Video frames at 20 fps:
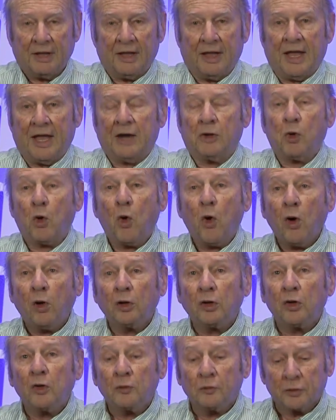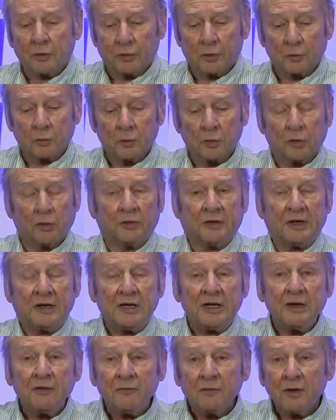and all over the world,
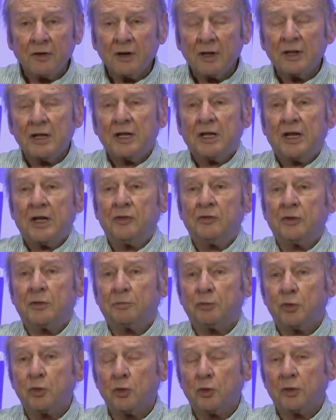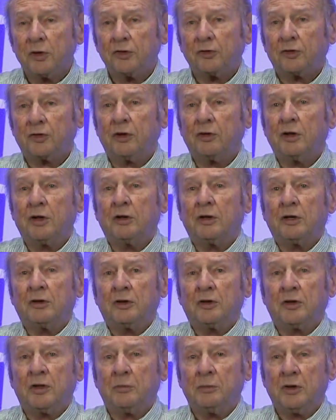even in the poorest
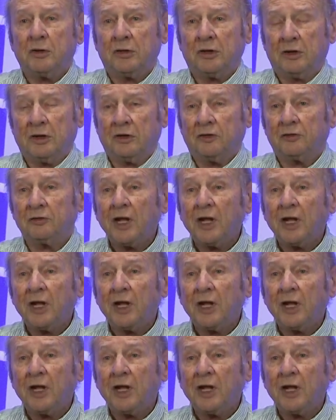communities.